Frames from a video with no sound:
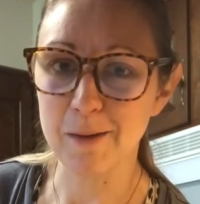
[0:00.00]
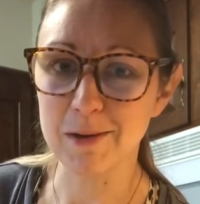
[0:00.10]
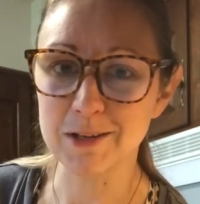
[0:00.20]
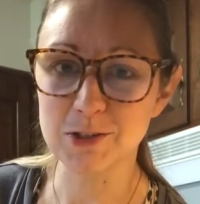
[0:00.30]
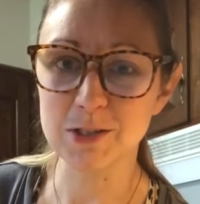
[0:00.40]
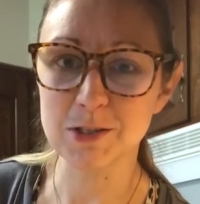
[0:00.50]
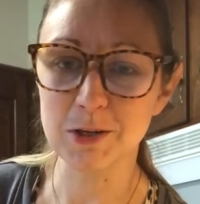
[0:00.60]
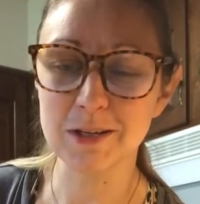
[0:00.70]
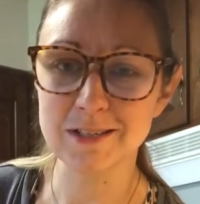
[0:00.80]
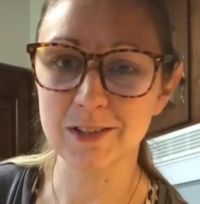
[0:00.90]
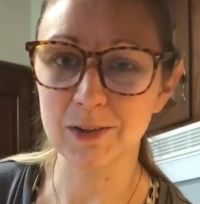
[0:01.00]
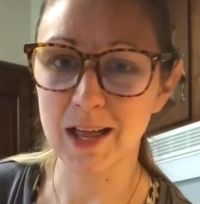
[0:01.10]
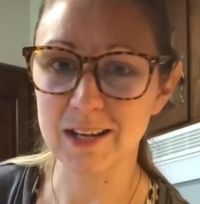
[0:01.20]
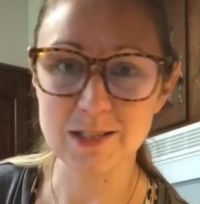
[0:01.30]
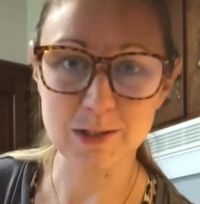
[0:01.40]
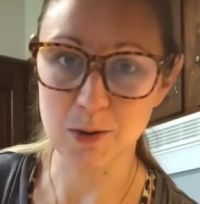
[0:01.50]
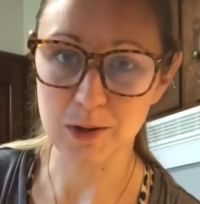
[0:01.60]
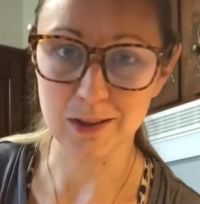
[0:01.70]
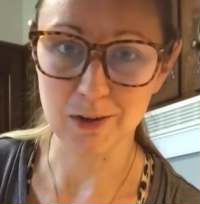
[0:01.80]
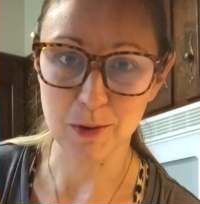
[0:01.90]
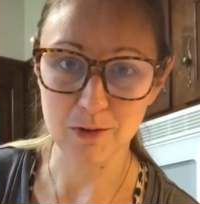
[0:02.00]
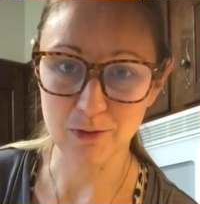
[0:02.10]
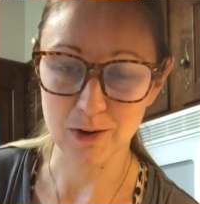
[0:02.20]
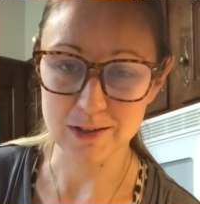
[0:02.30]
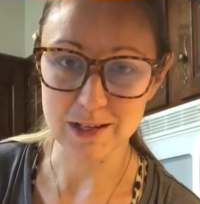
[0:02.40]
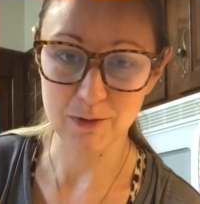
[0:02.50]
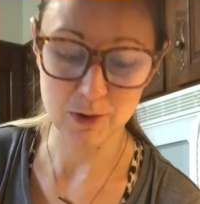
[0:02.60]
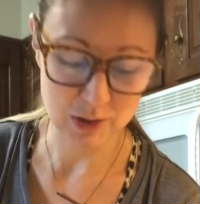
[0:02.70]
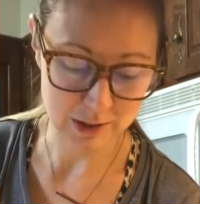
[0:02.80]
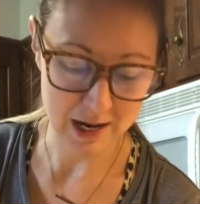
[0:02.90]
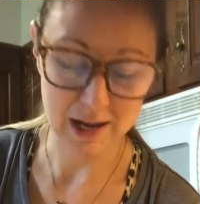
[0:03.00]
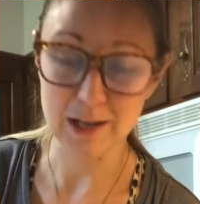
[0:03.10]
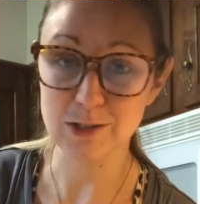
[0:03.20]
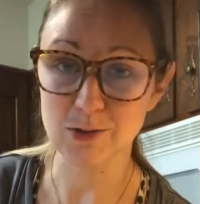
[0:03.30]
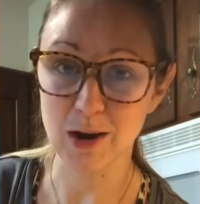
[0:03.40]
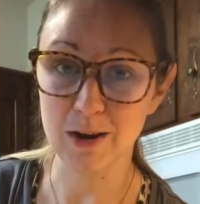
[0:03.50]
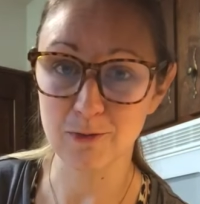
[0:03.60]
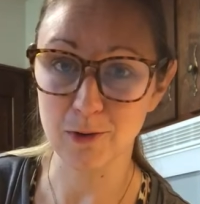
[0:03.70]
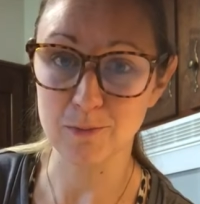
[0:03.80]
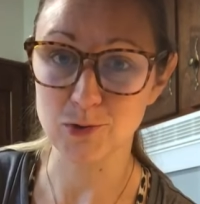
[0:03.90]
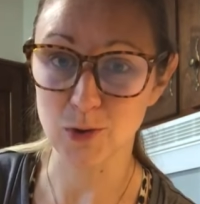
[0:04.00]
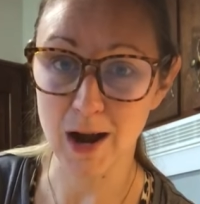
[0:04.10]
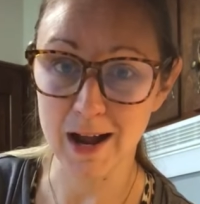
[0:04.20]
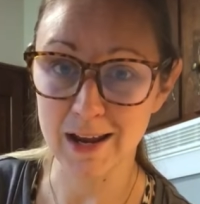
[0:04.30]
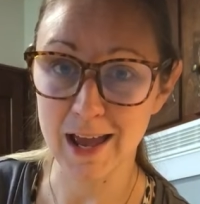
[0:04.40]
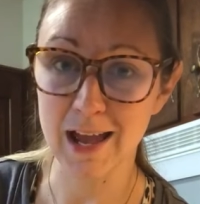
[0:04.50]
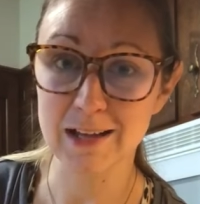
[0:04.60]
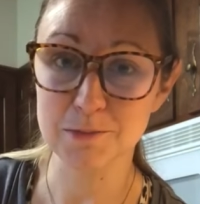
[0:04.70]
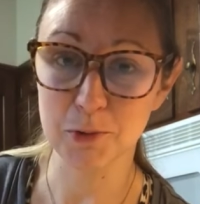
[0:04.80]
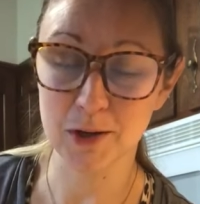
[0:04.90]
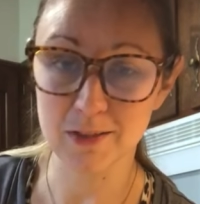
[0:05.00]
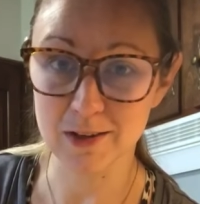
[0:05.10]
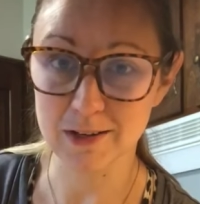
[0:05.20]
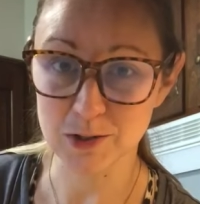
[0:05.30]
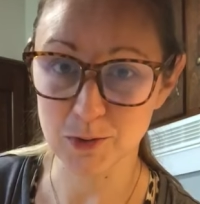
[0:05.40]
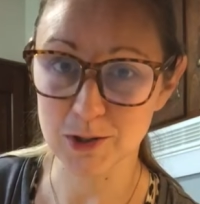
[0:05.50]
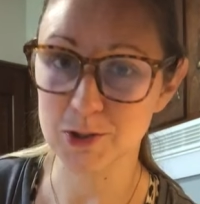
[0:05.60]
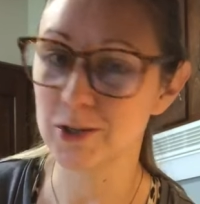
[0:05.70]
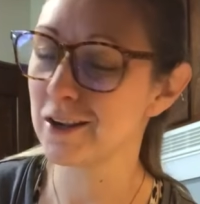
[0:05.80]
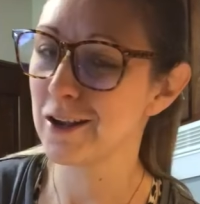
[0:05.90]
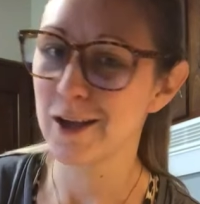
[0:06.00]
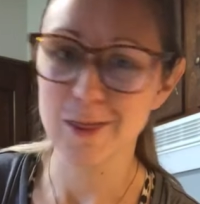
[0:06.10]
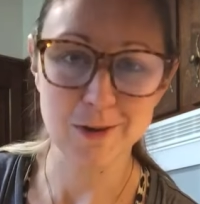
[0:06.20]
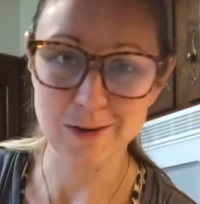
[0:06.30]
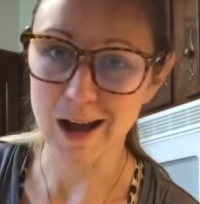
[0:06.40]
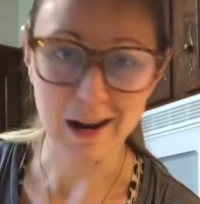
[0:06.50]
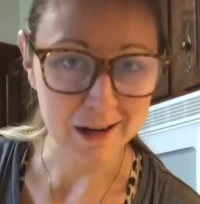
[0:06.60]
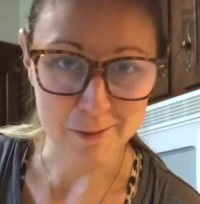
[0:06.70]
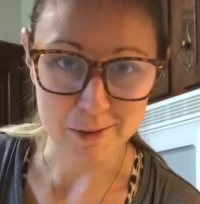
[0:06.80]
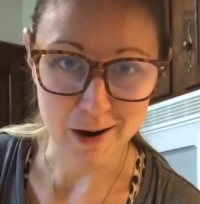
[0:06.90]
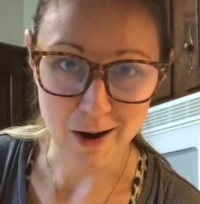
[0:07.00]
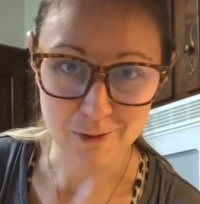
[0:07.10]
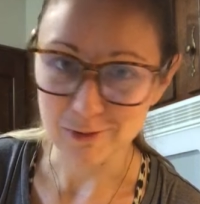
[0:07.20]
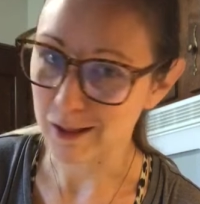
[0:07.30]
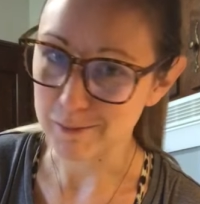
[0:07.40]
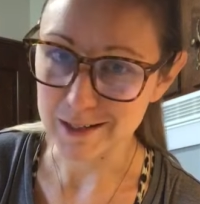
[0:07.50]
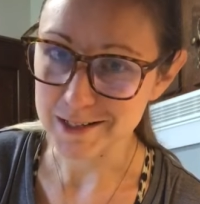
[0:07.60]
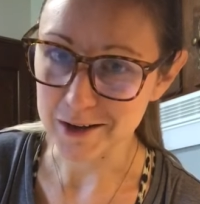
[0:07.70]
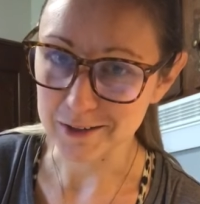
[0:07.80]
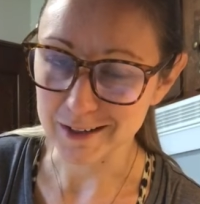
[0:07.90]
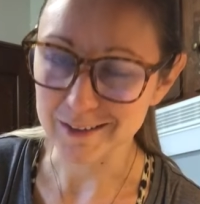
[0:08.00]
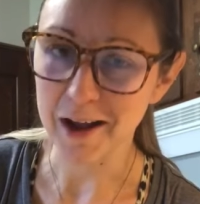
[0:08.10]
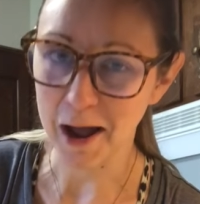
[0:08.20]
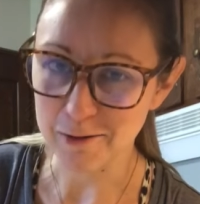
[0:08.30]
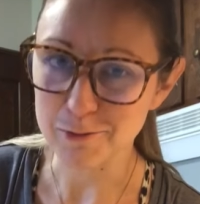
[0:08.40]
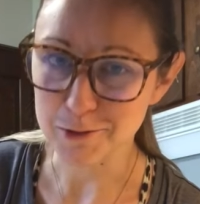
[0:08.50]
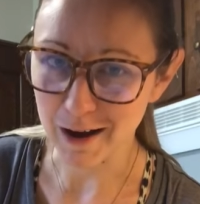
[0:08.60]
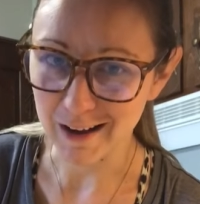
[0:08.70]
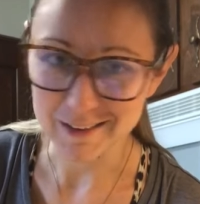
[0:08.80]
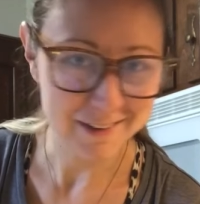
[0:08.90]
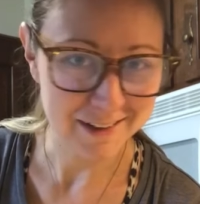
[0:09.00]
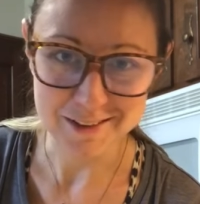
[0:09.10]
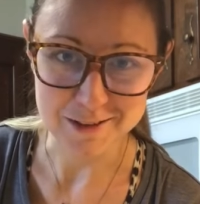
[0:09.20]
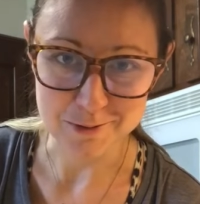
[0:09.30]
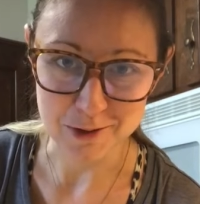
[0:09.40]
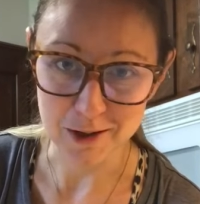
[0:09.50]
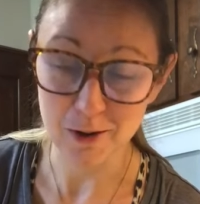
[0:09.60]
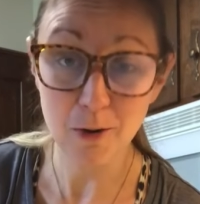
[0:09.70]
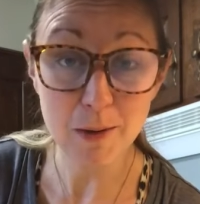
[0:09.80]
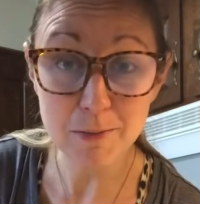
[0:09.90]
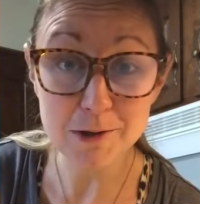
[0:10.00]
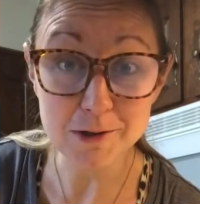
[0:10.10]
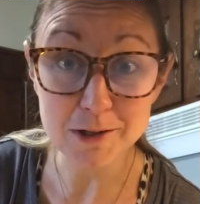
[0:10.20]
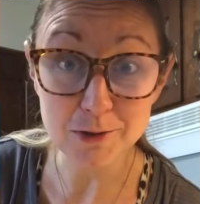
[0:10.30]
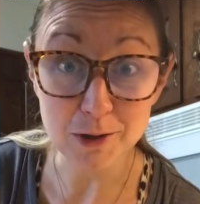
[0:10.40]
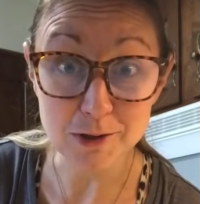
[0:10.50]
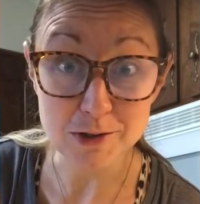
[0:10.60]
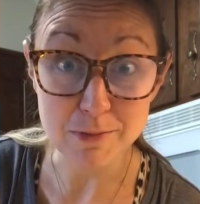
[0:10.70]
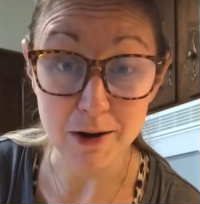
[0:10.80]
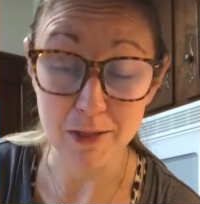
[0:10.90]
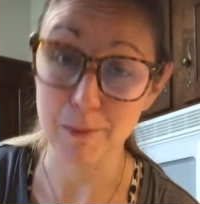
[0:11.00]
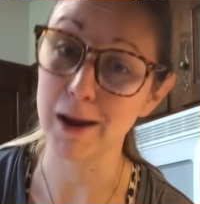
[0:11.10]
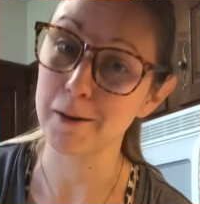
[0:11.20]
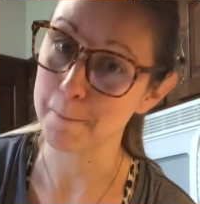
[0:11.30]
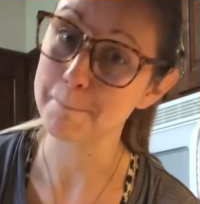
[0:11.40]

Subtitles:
It's just good to let it soak a bit first. If you just take it straight from dried eggs, put it in the dishwasher, they're not coming off. Let me tell you, I've tried. It doesn't work. Or maybe your dishwasher is better than mine.